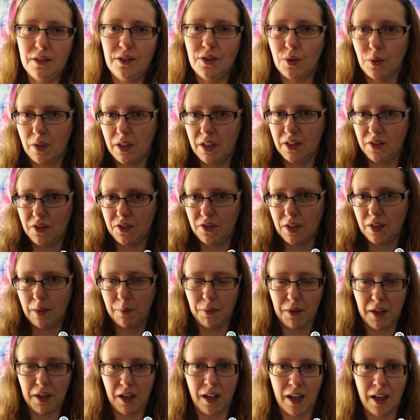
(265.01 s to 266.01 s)
source,
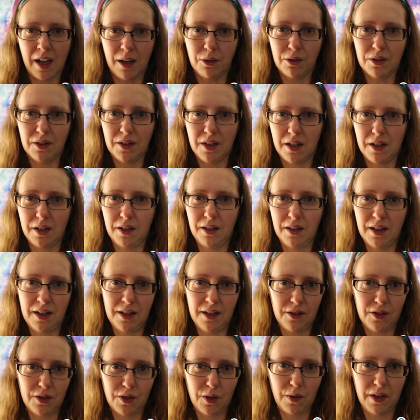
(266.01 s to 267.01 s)
something out there
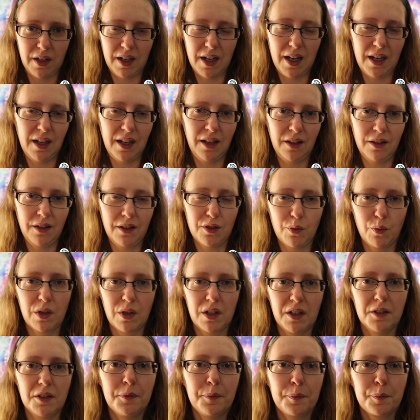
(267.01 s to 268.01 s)
that's creating this
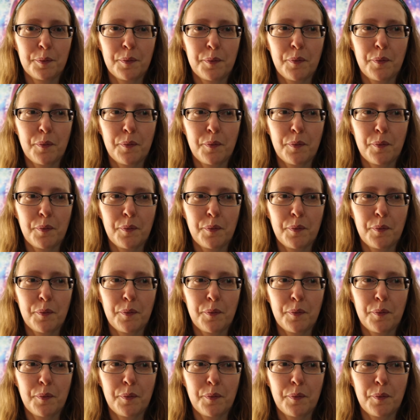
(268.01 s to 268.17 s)
world,